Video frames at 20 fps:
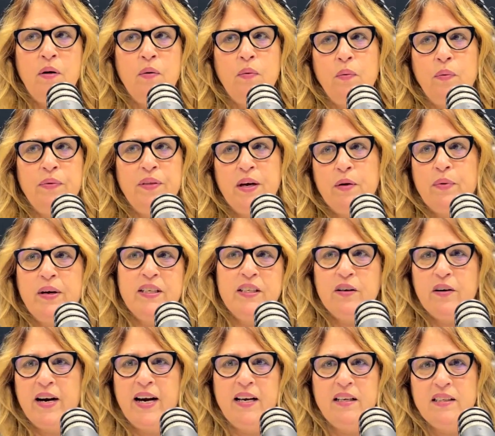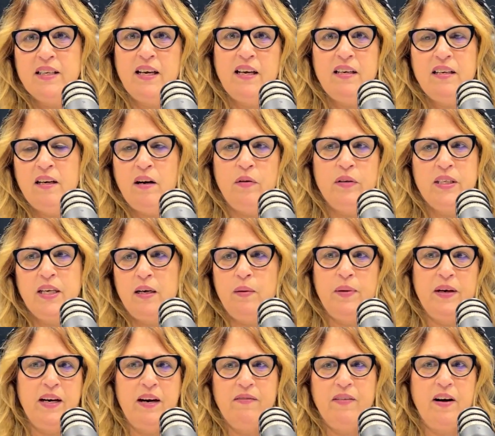They raise their hands, has
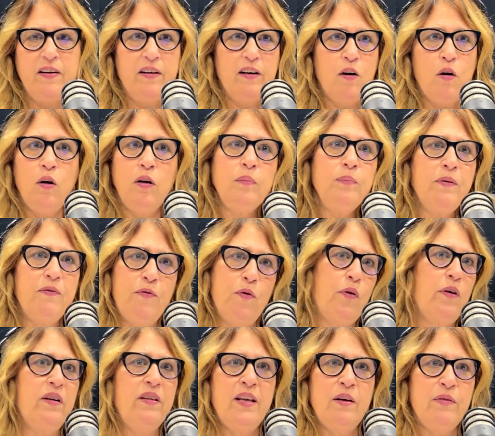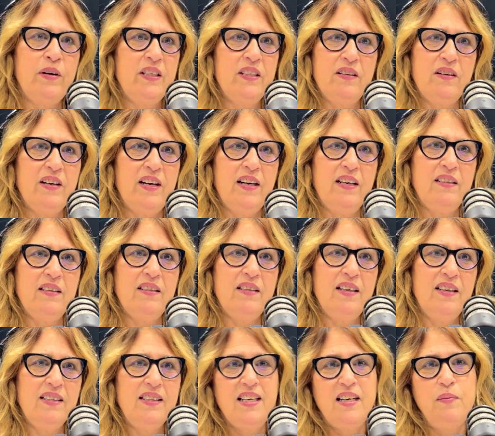anybody ever had a cold before? And they raise their hands.
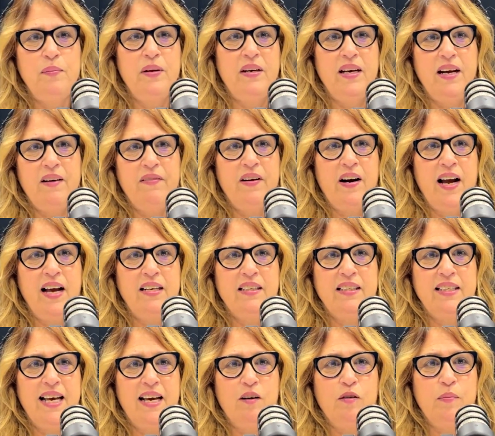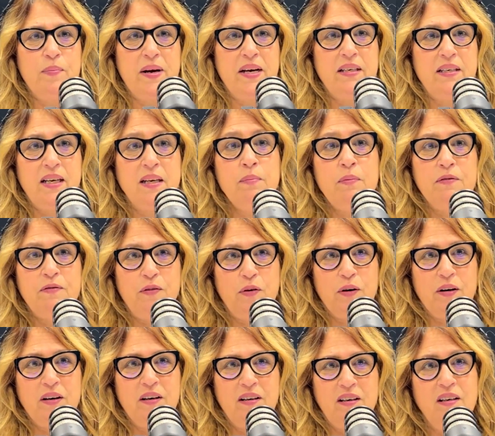Has anybody ever had a sad or a bad day
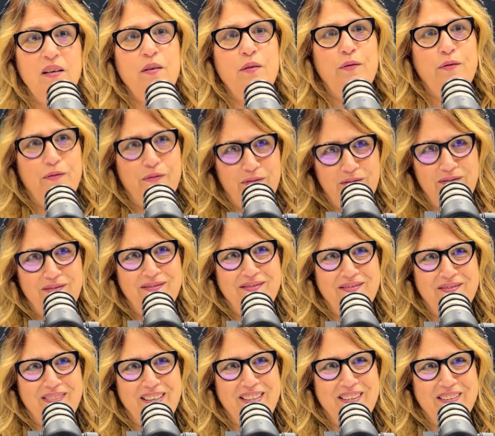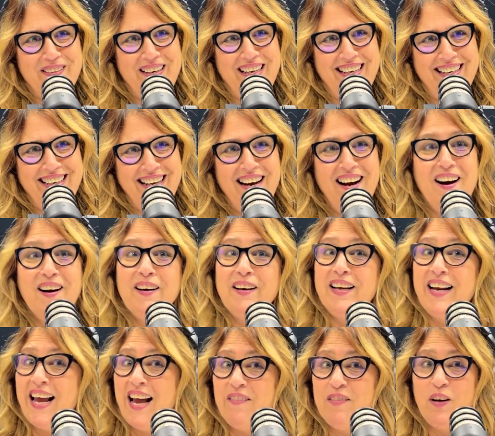before? Raise your hand. You're going
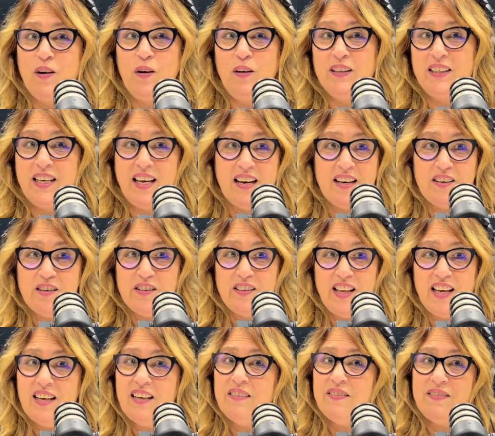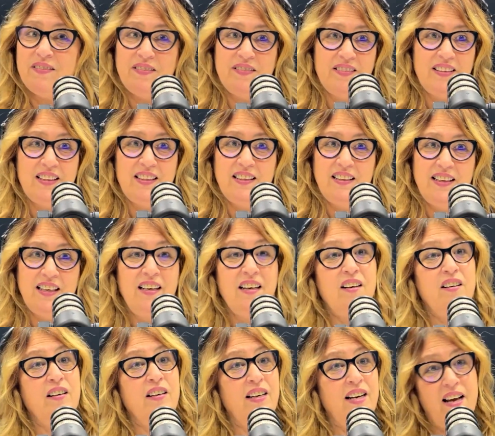to have a cold again in your life? Are
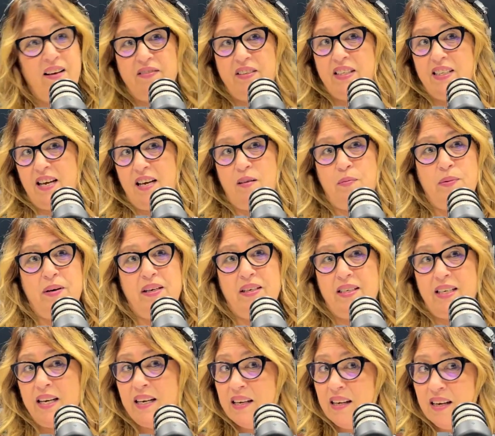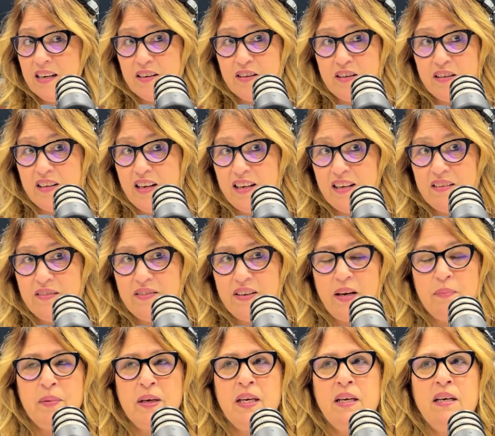you going to have a sad or bad day again in your life? I
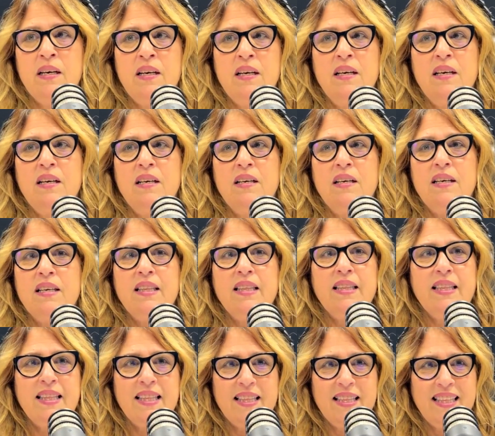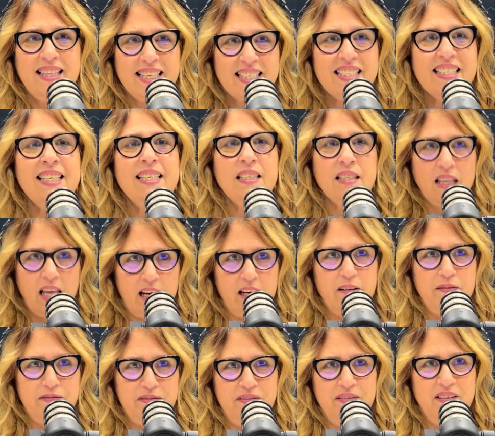mean, this is
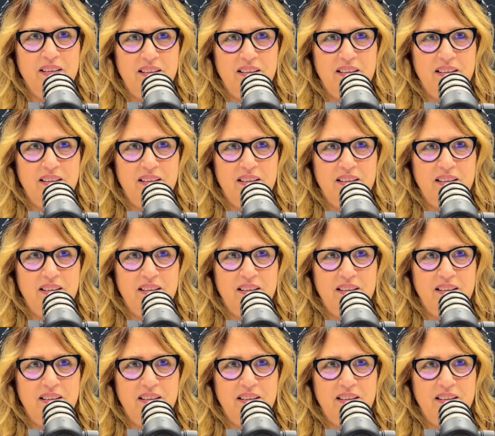life.